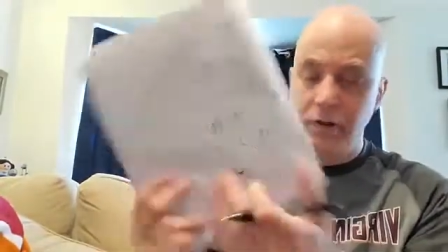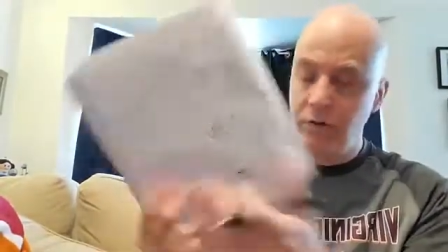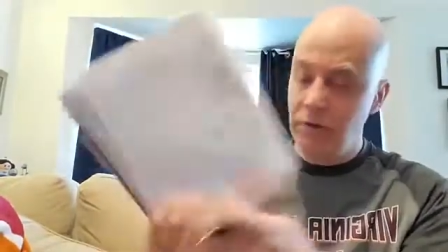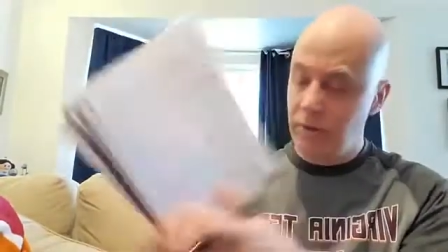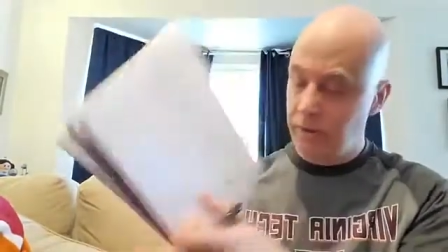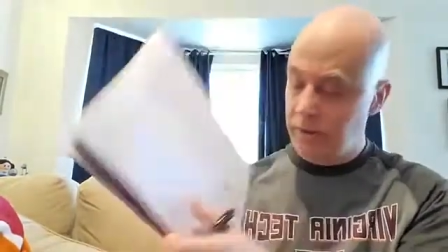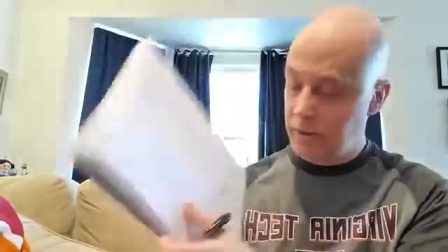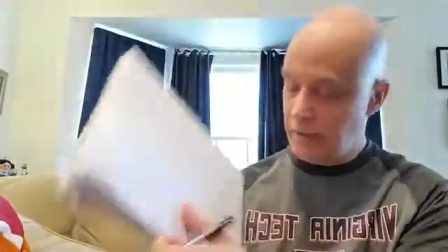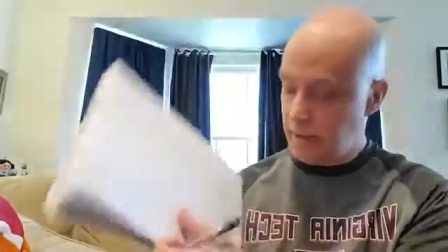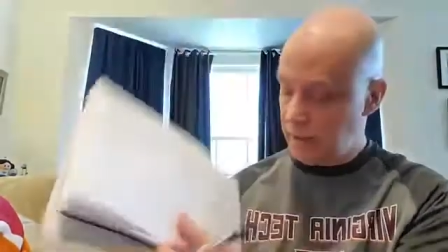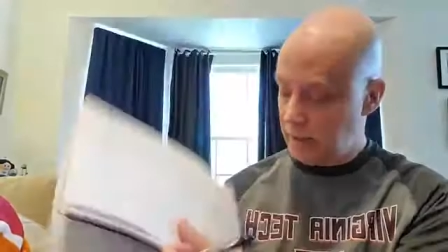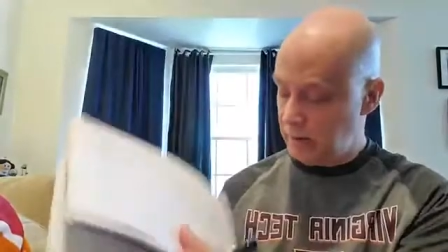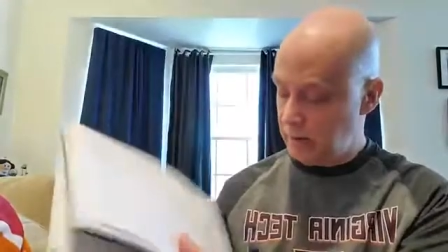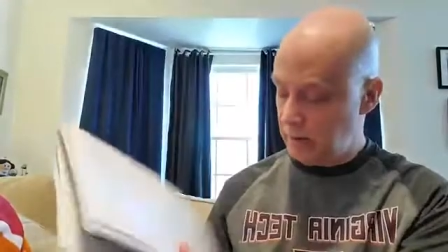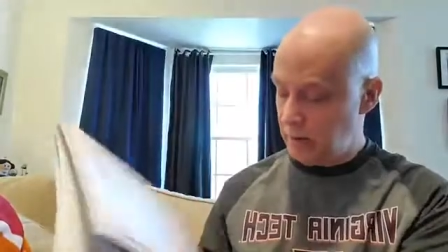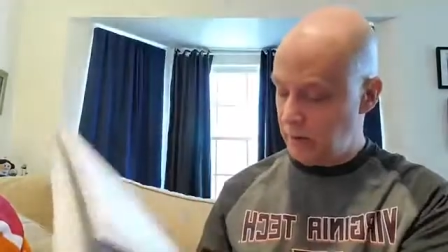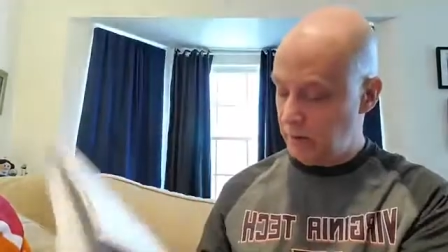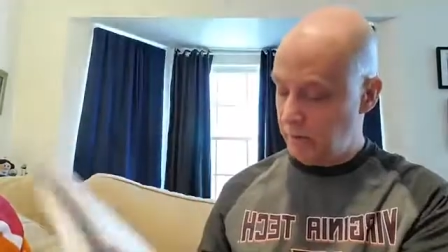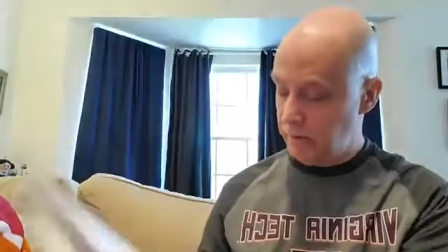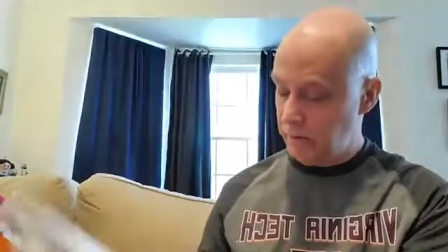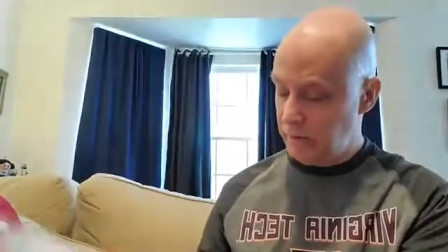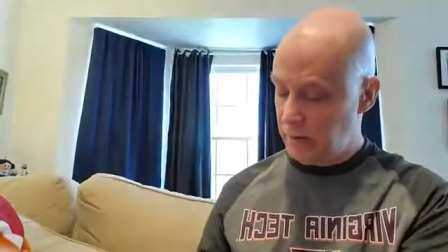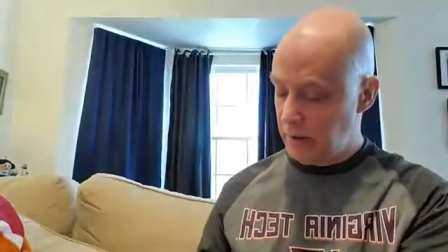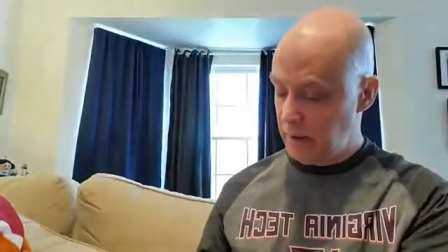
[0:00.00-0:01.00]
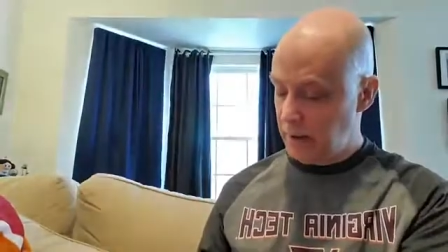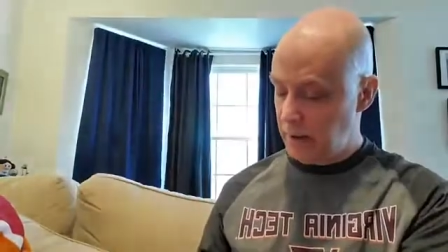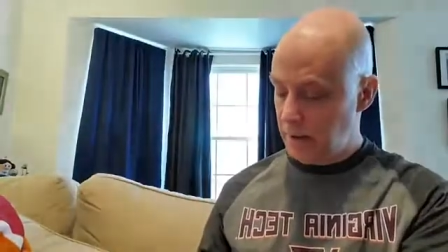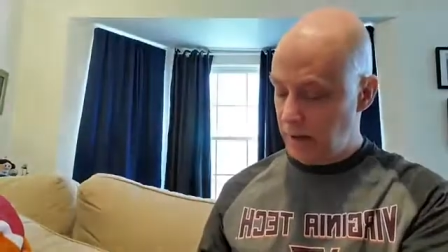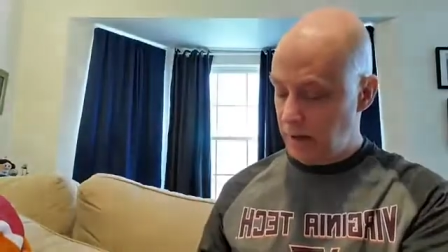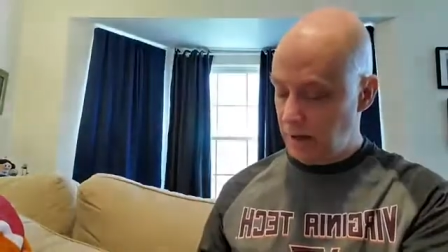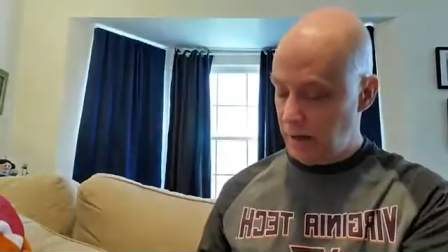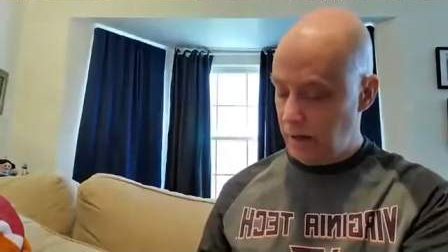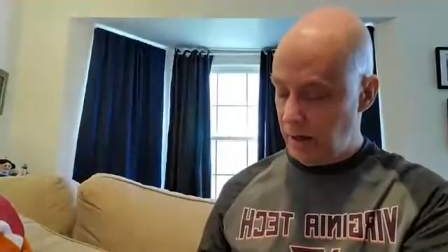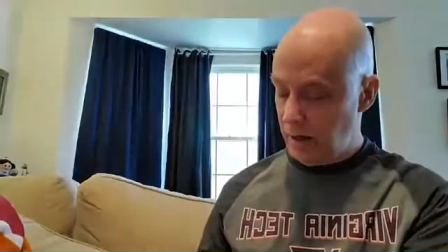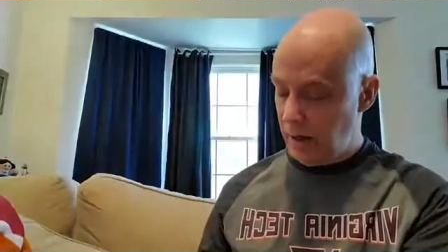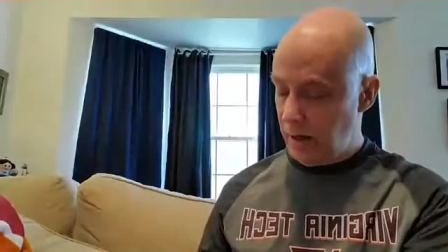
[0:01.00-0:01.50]
And then,
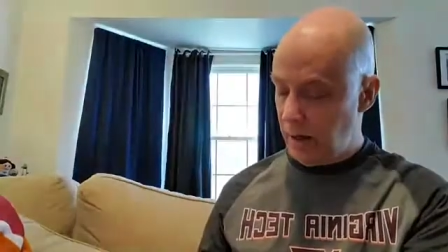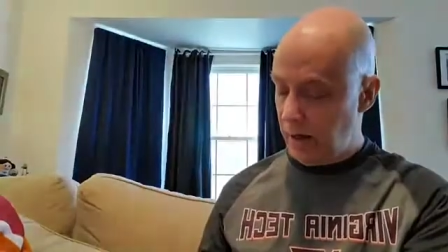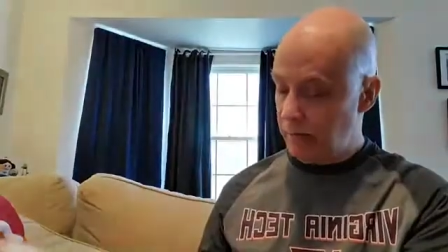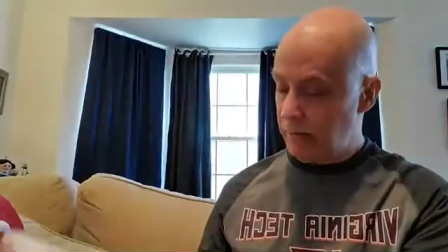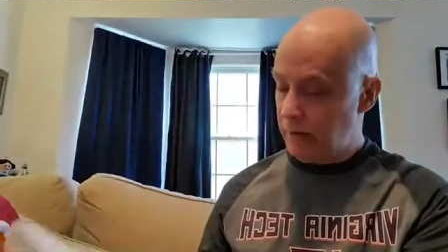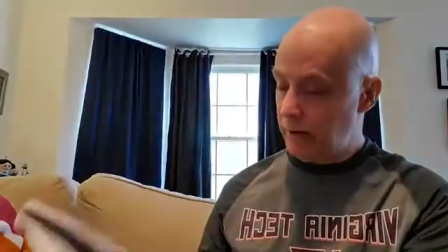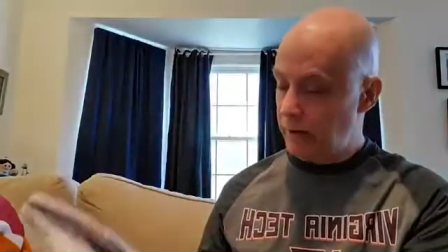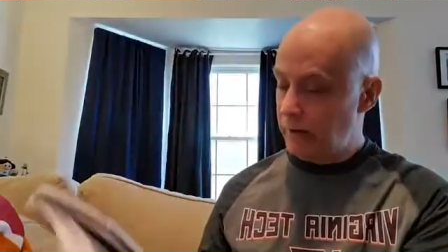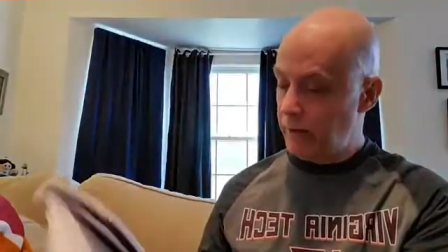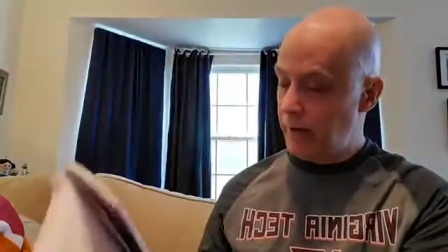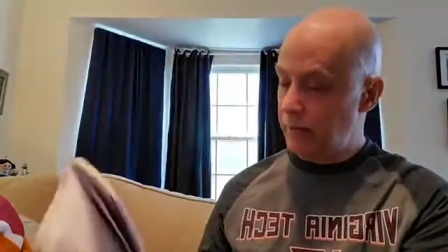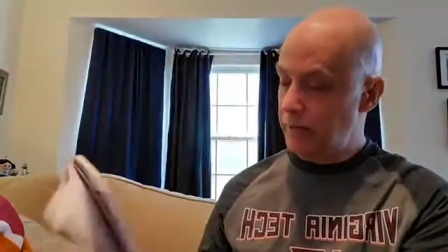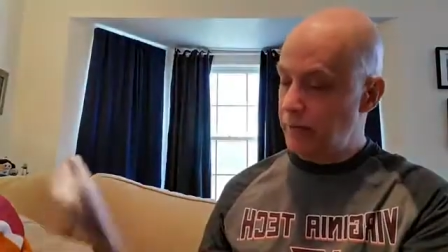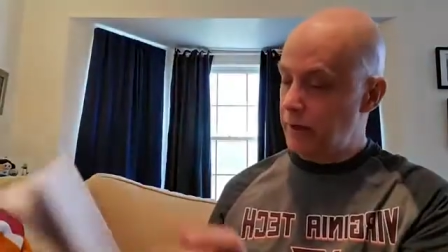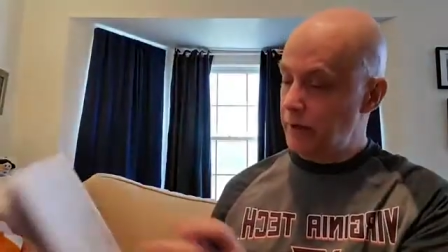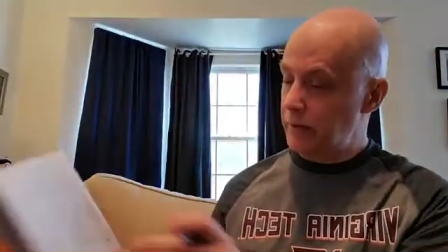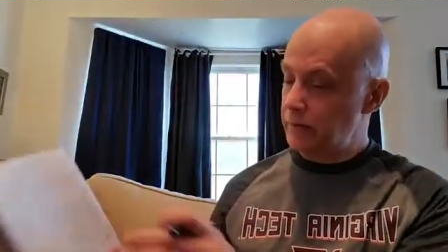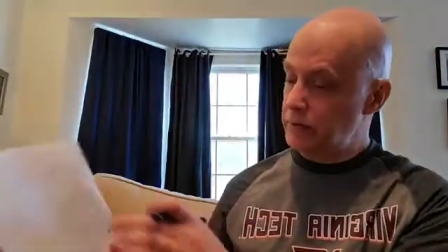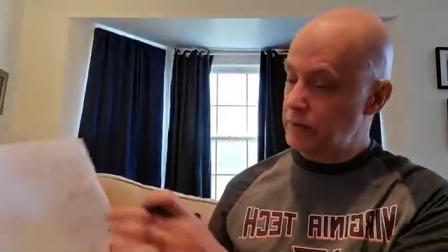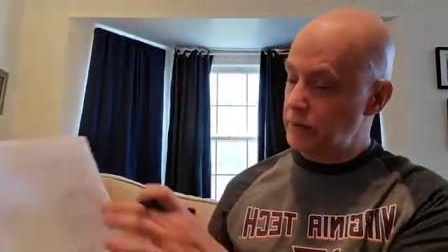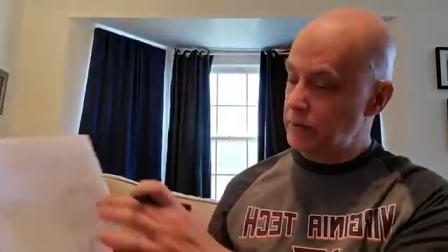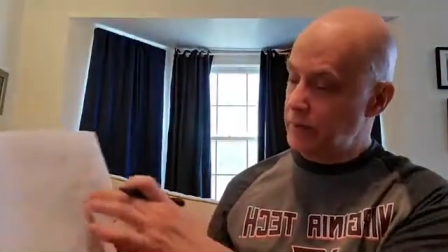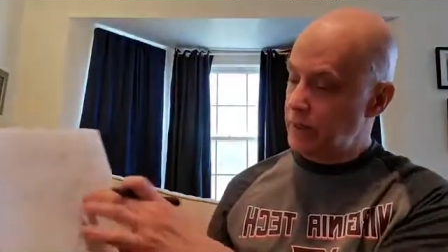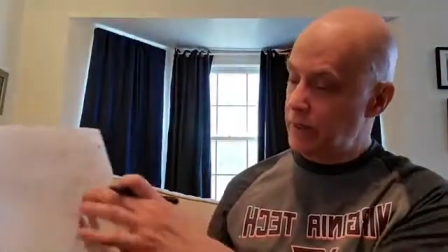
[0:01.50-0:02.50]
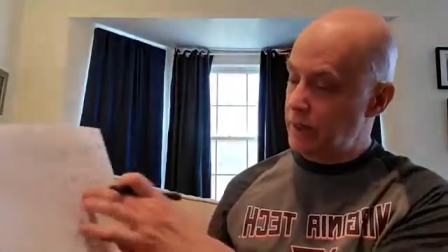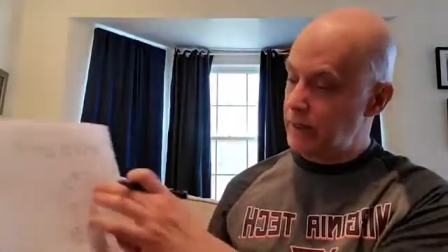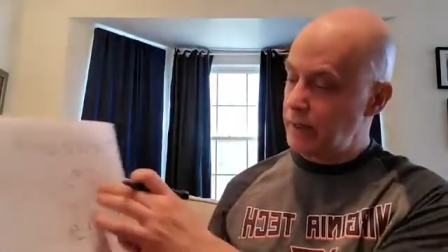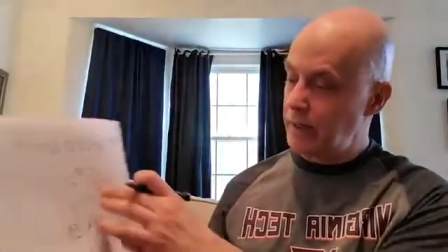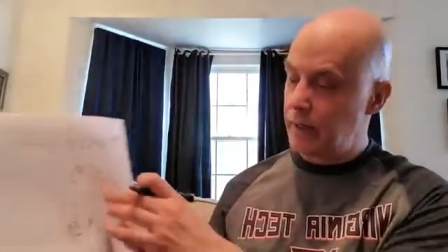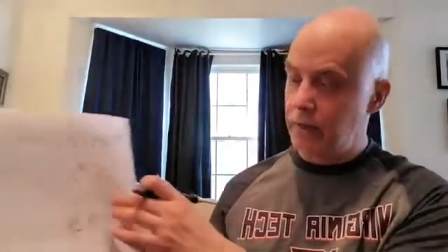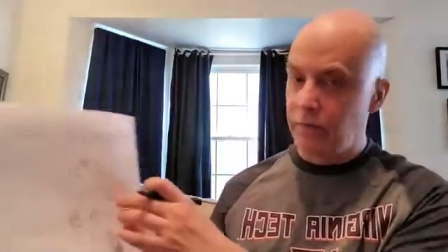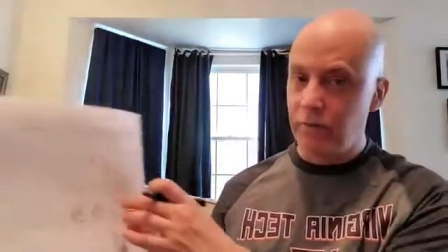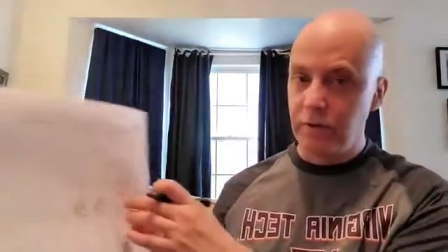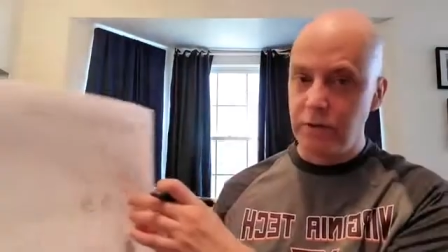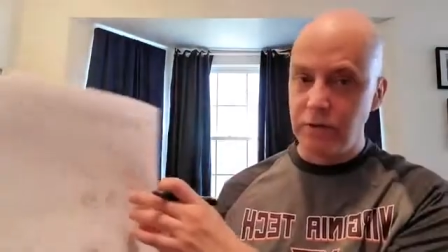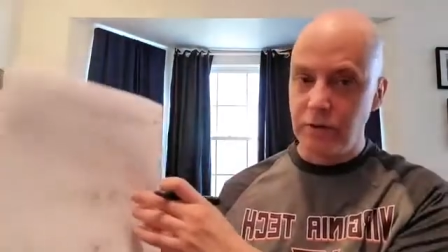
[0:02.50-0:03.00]
how would I wrap it up? So Dad and I
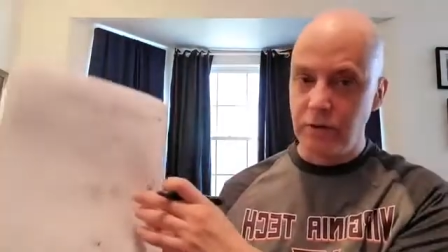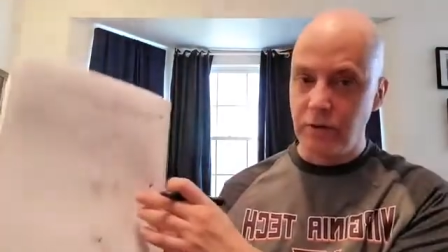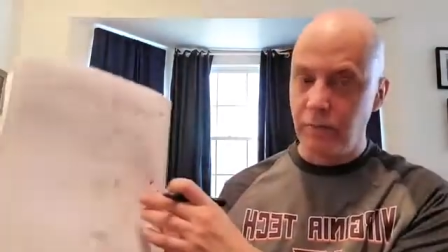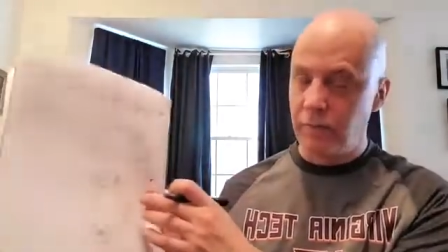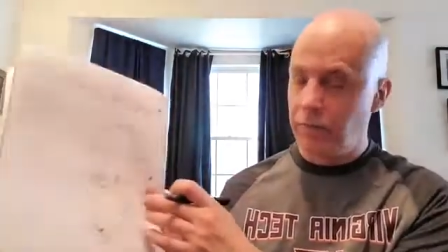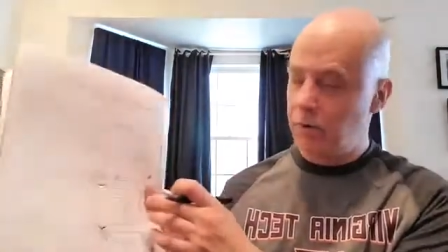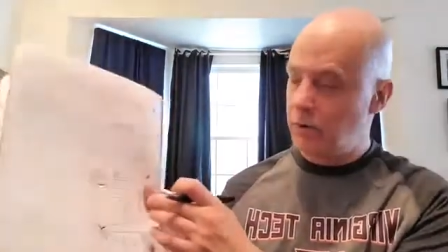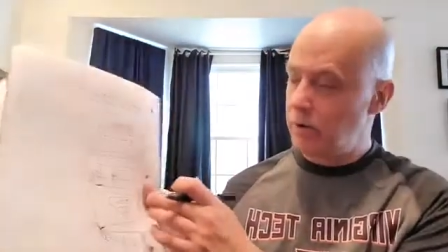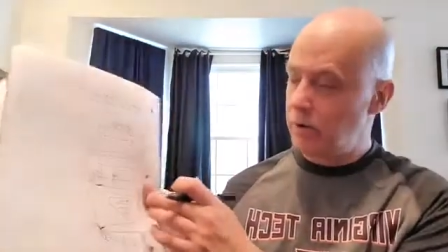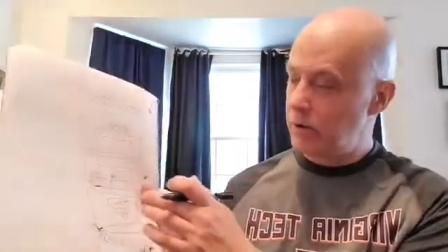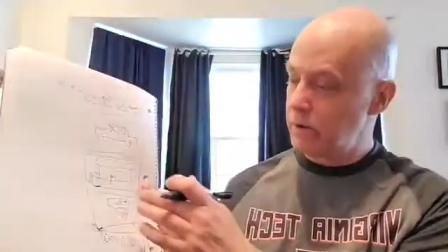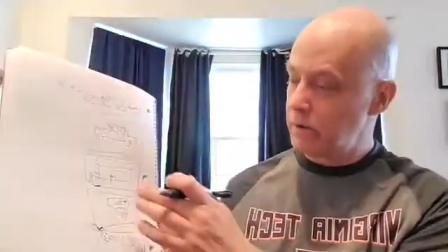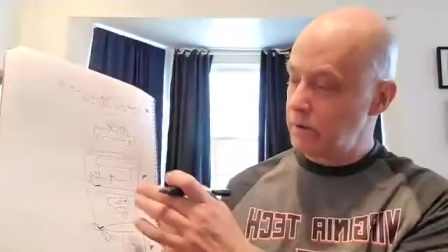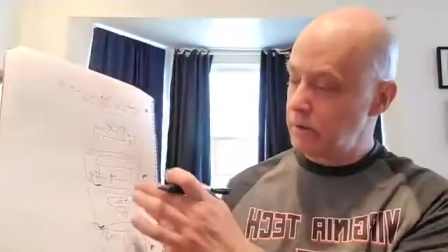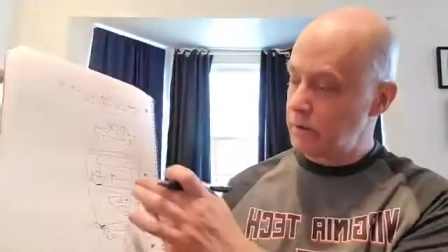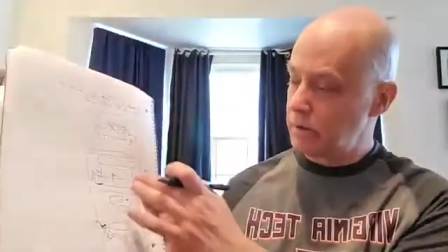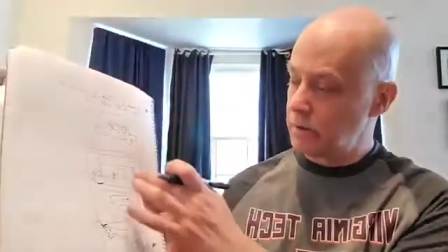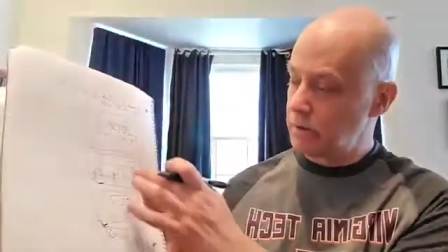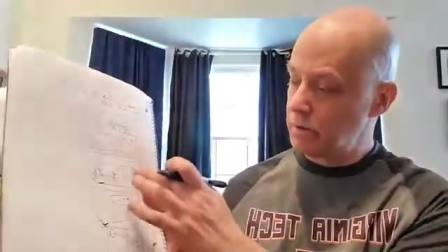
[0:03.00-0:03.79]
went to the park.